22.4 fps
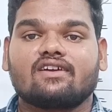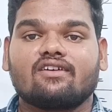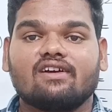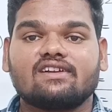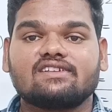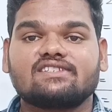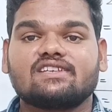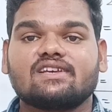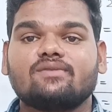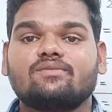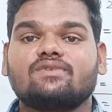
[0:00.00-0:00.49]

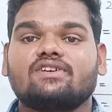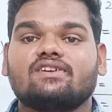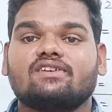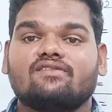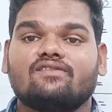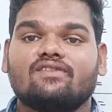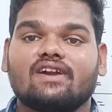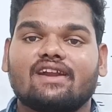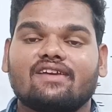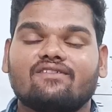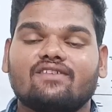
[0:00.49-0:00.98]
concept
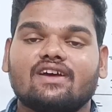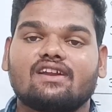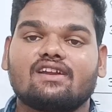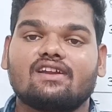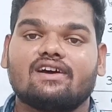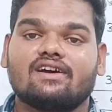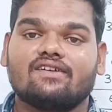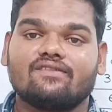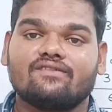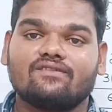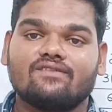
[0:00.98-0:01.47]
whatever
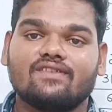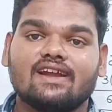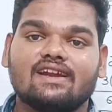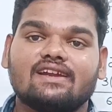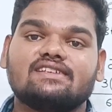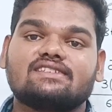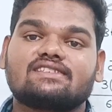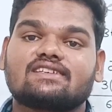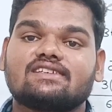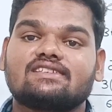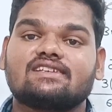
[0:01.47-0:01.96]
we
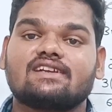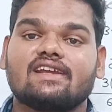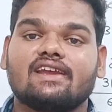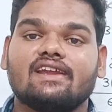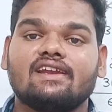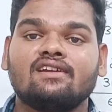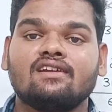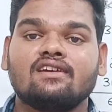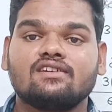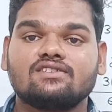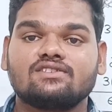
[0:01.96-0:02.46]
are discussed
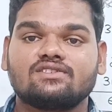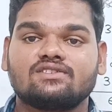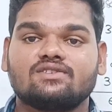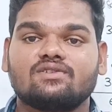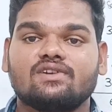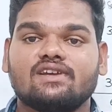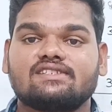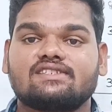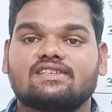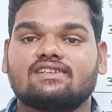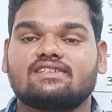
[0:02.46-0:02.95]
in
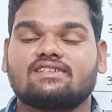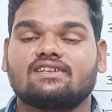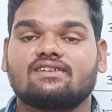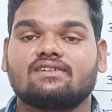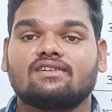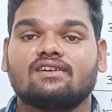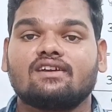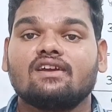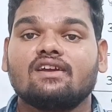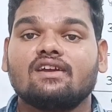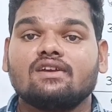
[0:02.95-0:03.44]
today's
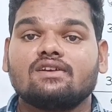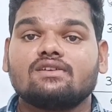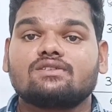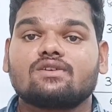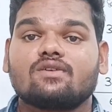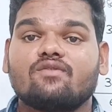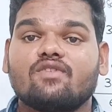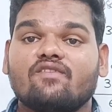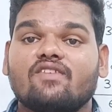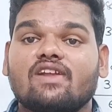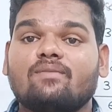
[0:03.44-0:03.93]
session.
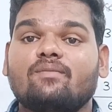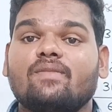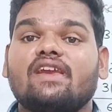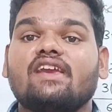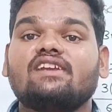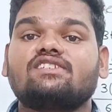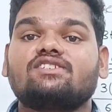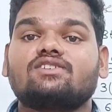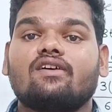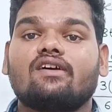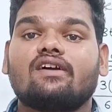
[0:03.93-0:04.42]
So we will
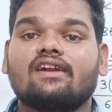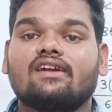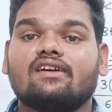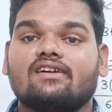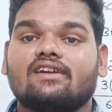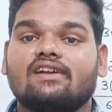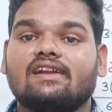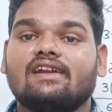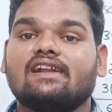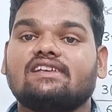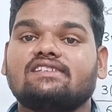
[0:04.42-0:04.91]
meet on
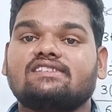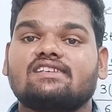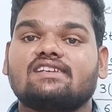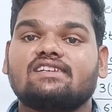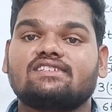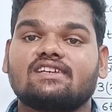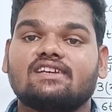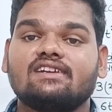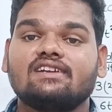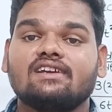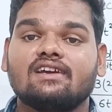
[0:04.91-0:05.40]
a next
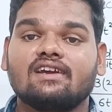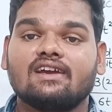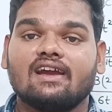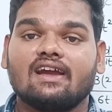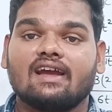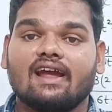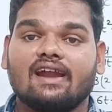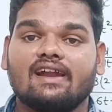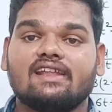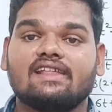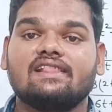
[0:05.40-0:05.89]
session.
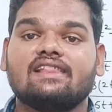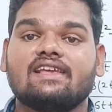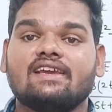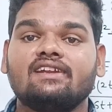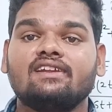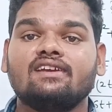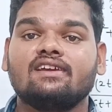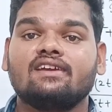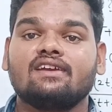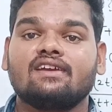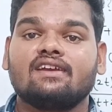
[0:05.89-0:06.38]
Until
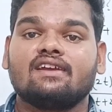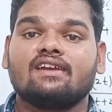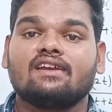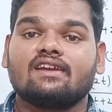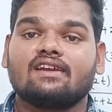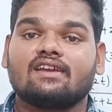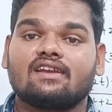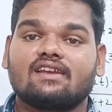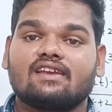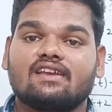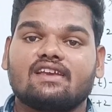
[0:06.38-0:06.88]
then,
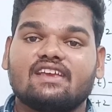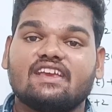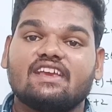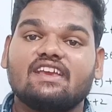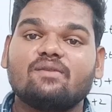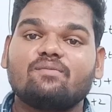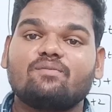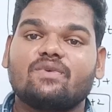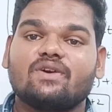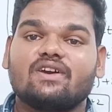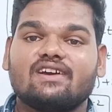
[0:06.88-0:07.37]

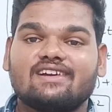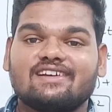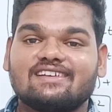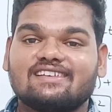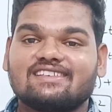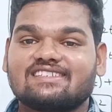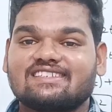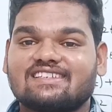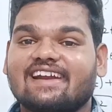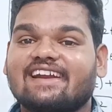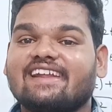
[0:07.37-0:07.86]
keep
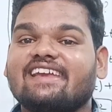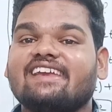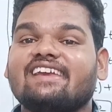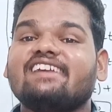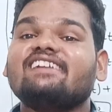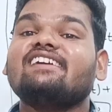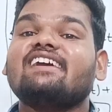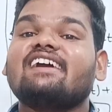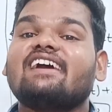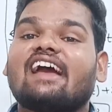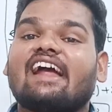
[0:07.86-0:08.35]

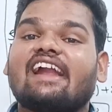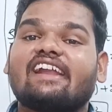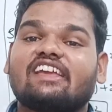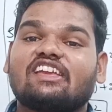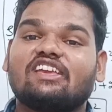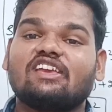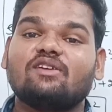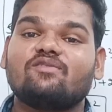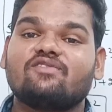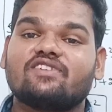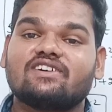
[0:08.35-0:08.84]
studying
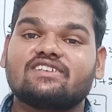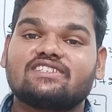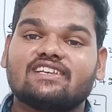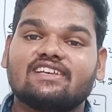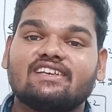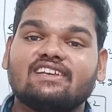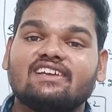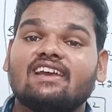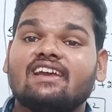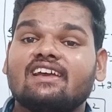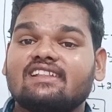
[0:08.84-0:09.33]
and keep
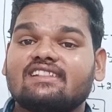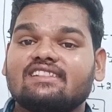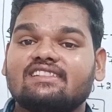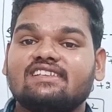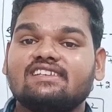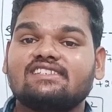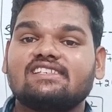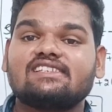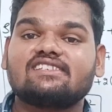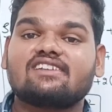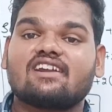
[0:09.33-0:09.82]
watching.
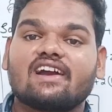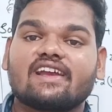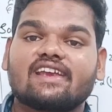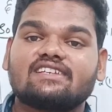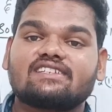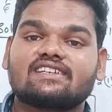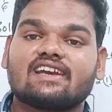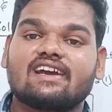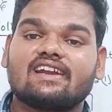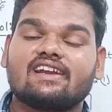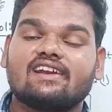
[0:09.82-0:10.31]
This is
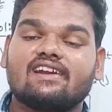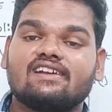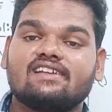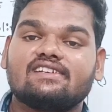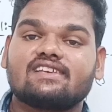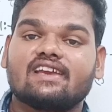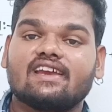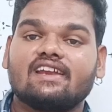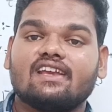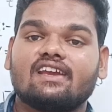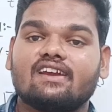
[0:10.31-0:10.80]
Rakesh
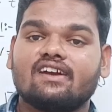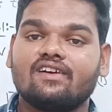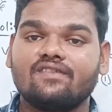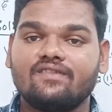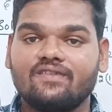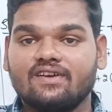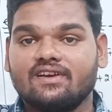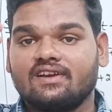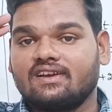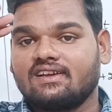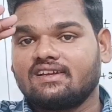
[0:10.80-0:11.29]
Kanganti signing
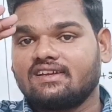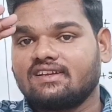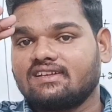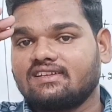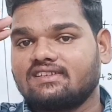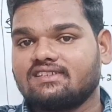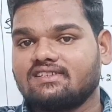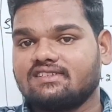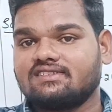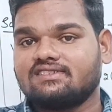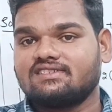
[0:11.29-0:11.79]
off.
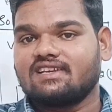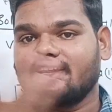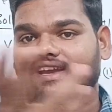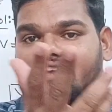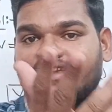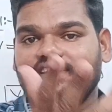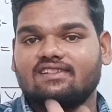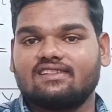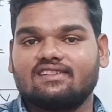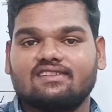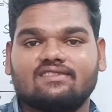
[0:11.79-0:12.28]

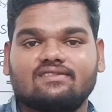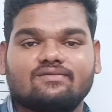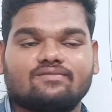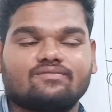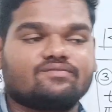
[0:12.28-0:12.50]
Jai Hind.